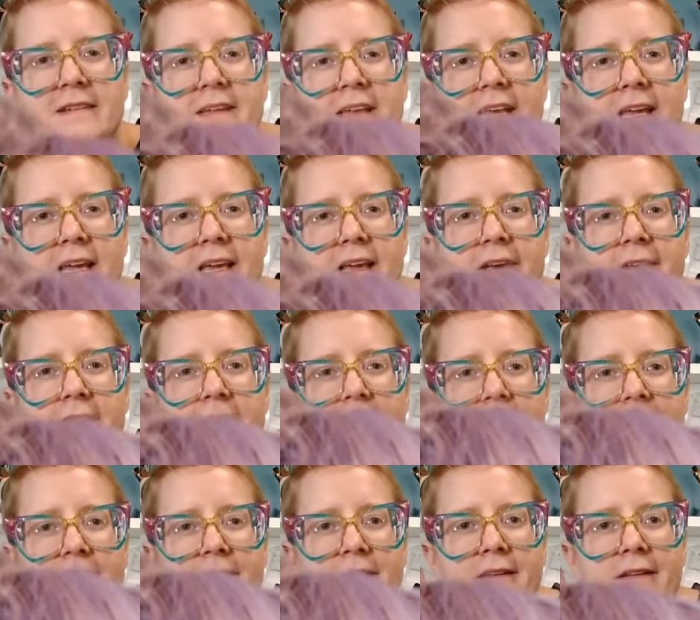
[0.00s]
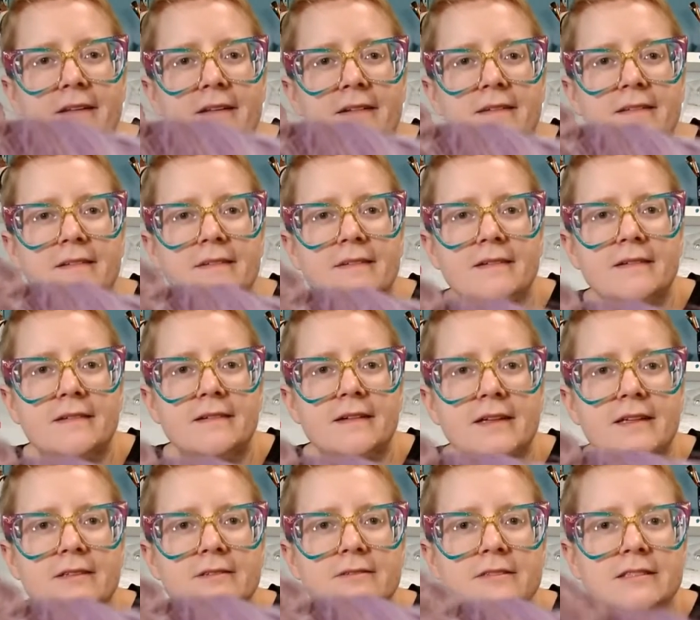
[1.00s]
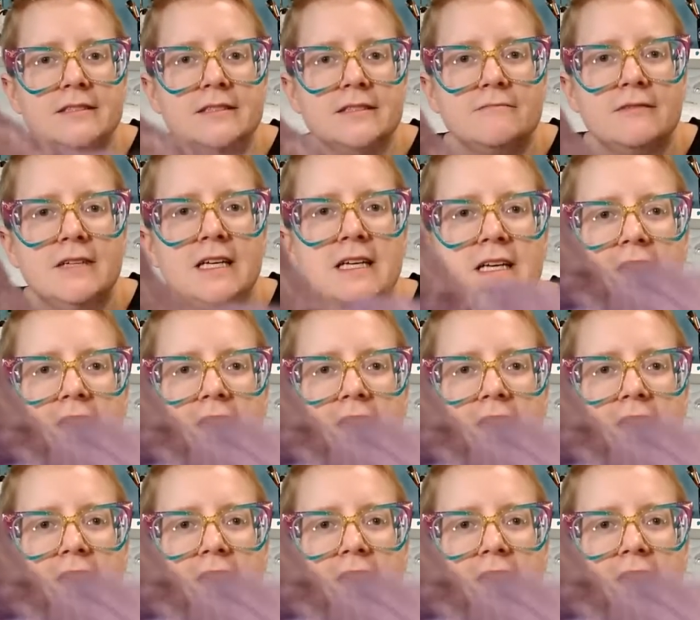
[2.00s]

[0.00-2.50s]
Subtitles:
see, can you get a little close up